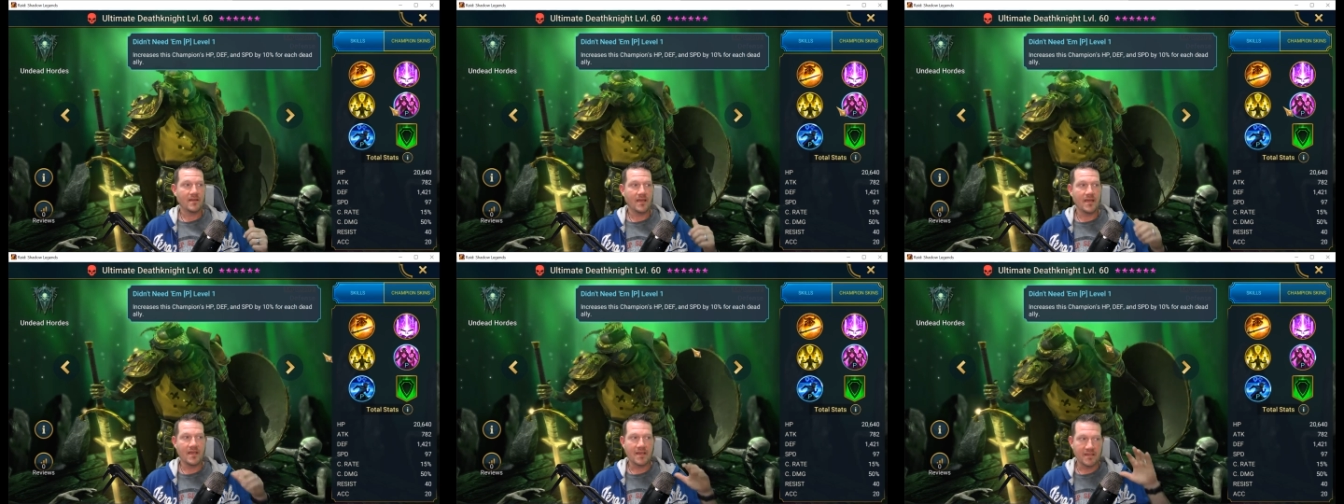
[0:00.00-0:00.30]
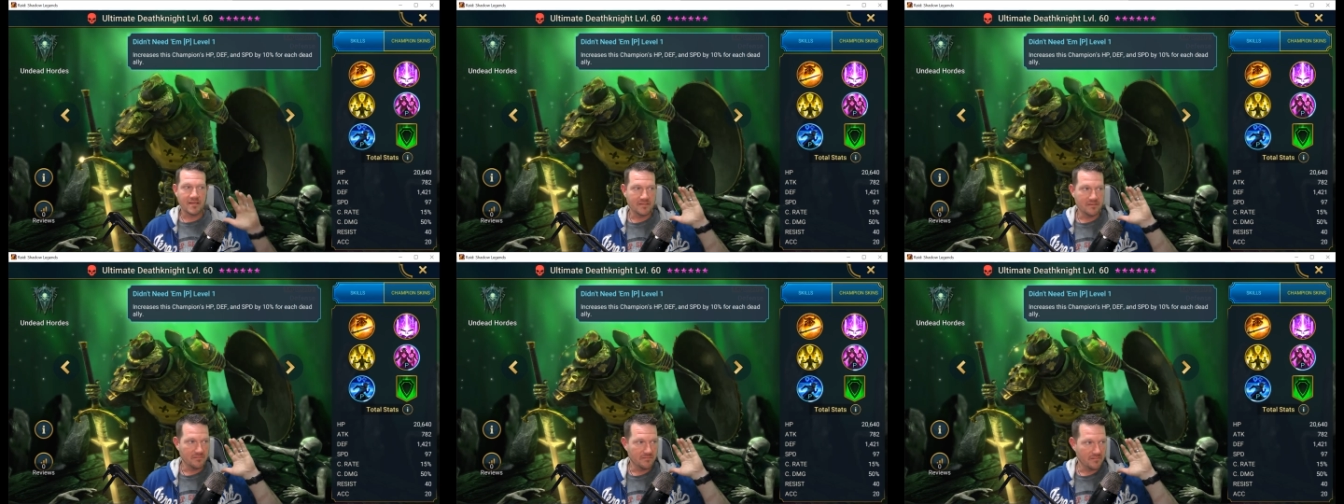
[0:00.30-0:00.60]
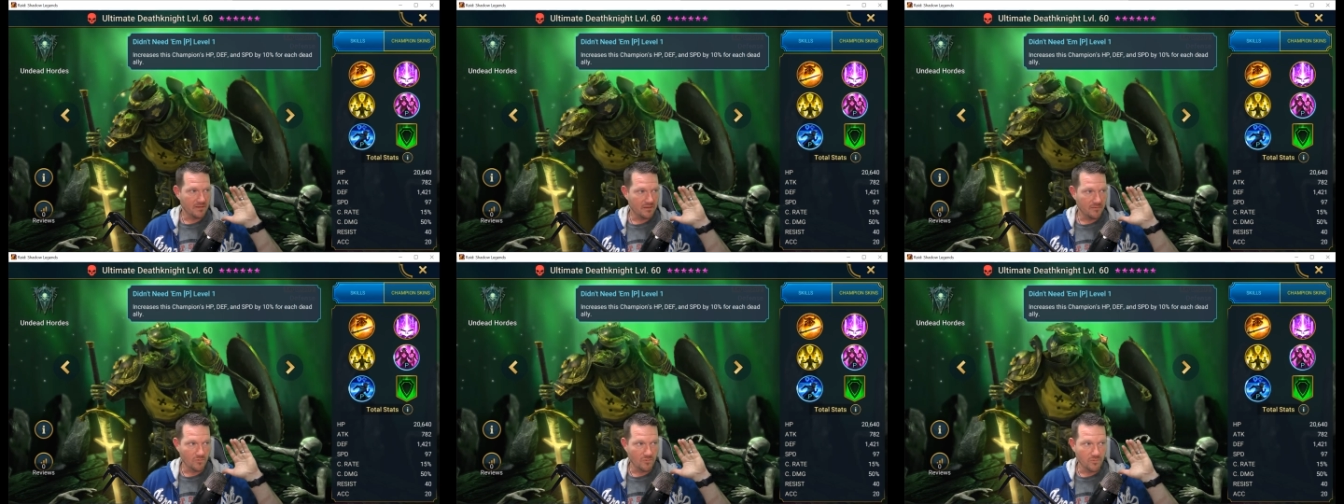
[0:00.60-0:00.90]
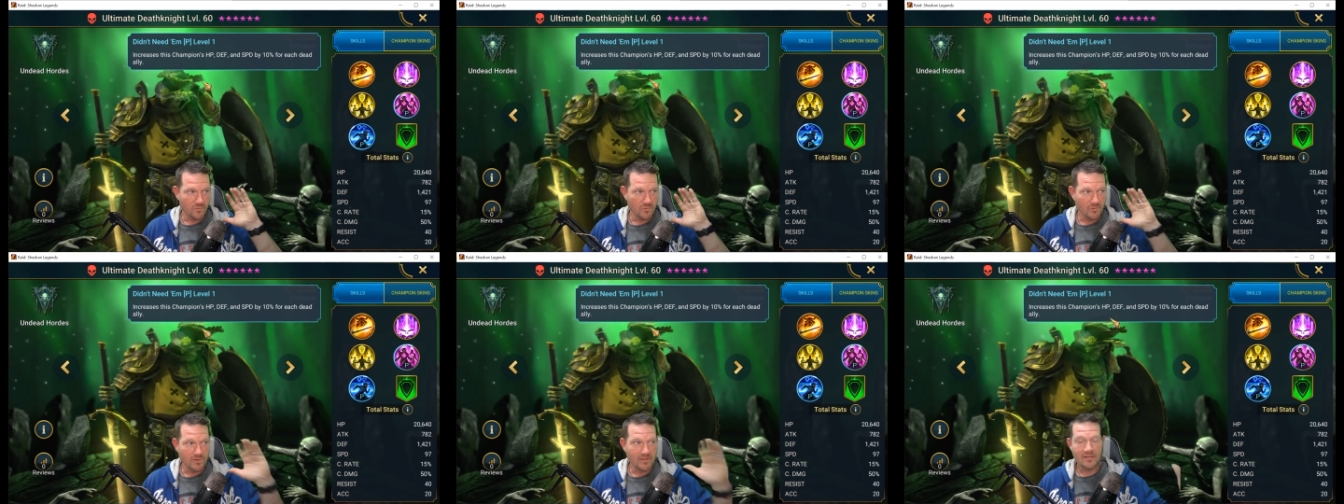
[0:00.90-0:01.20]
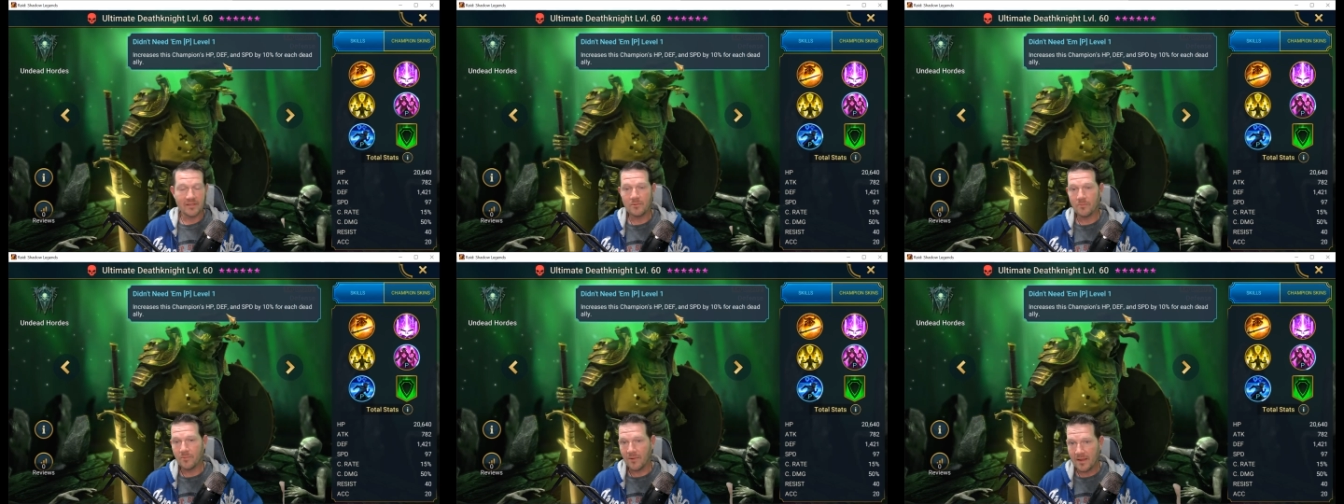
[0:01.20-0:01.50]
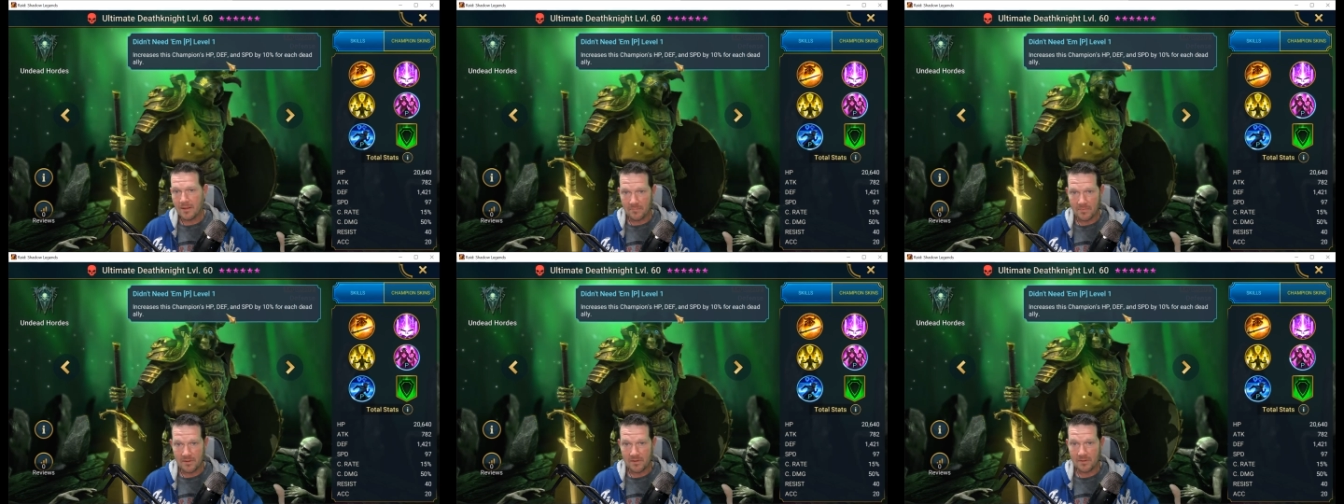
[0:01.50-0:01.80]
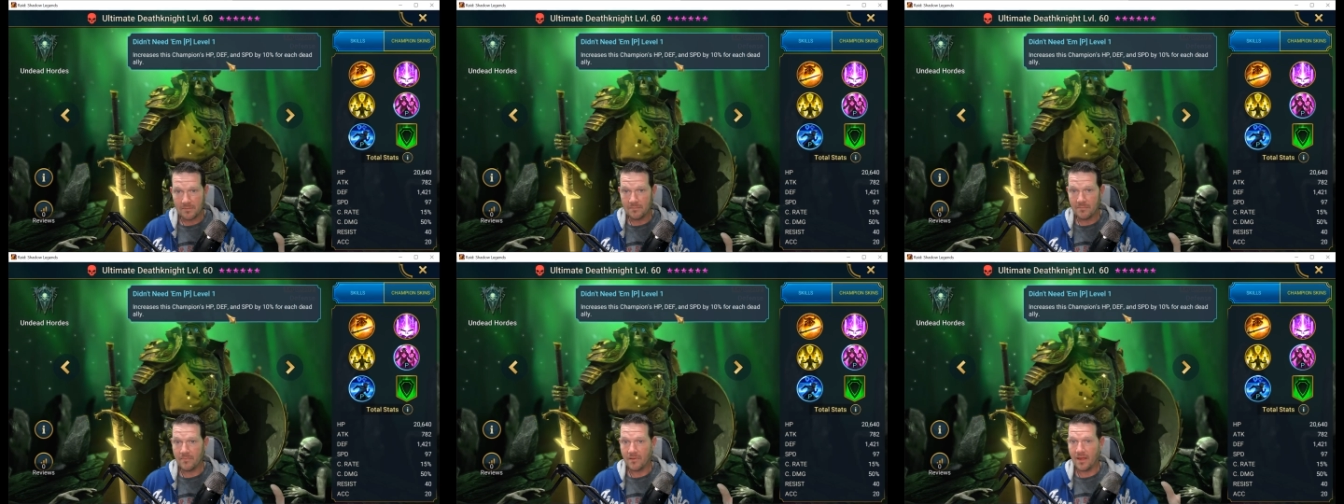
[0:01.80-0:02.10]
He can really ramp
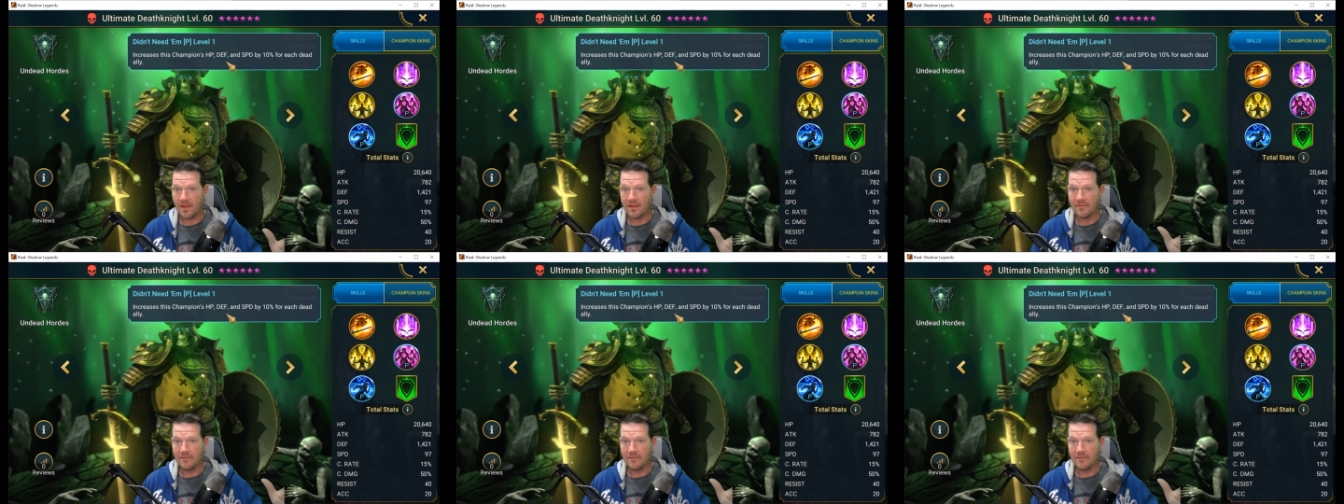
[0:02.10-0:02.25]
up